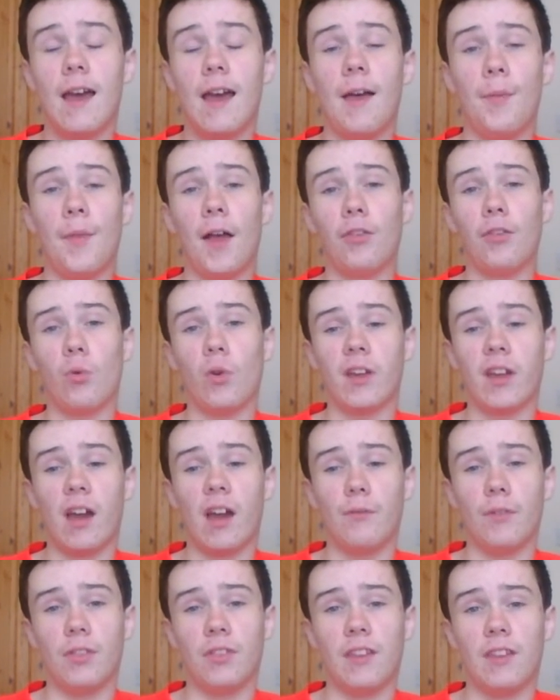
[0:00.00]
and that's why I
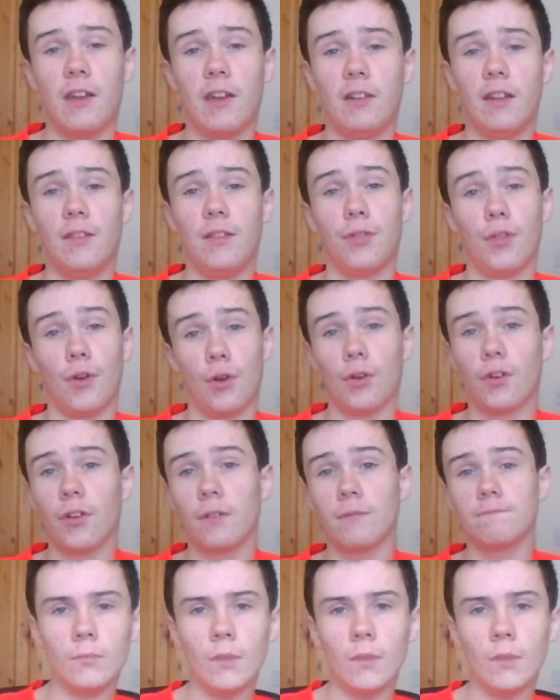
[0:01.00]
have us down in third.